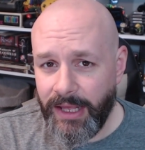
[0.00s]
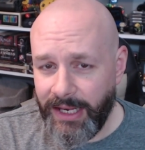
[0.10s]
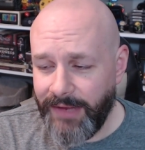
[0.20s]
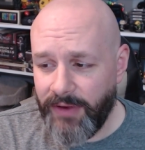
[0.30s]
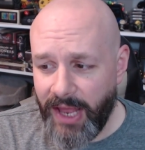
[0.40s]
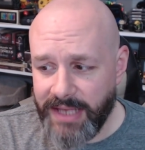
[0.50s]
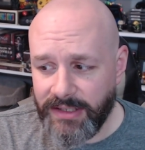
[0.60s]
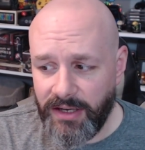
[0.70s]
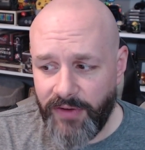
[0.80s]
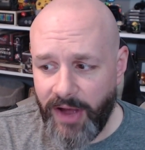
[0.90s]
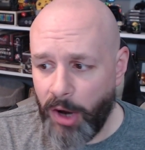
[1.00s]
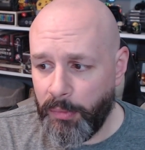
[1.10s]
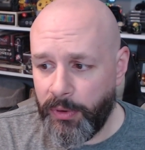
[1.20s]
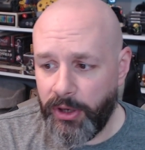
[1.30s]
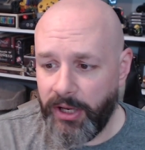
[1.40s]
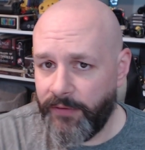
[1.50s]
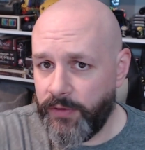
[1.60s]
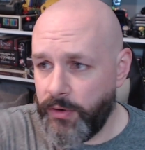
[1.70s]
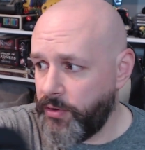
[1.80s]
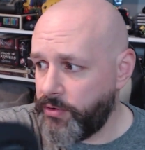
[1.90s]
it even has enough output if
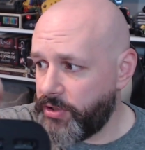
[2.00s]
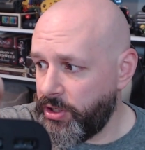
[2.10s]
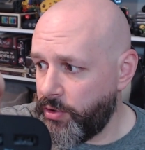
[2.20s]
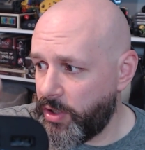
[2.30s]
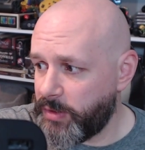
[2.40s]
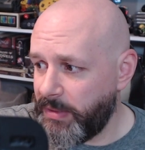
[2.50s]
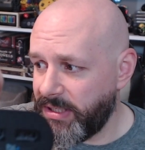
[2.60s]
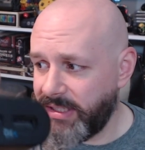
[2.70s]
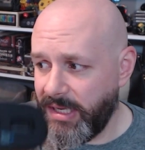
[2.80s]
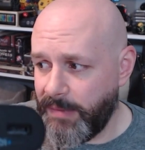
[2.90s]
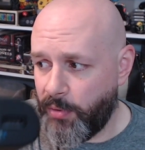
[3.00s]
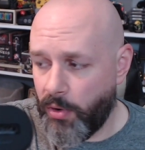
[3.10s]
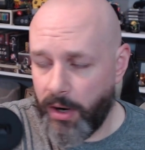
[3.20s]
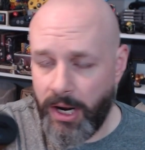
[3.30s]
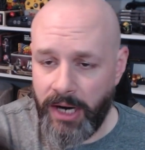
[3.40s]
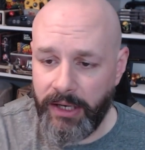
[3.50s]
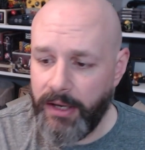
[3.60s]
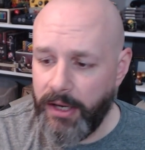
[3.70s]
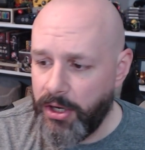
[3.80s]
you use the USB-C port on it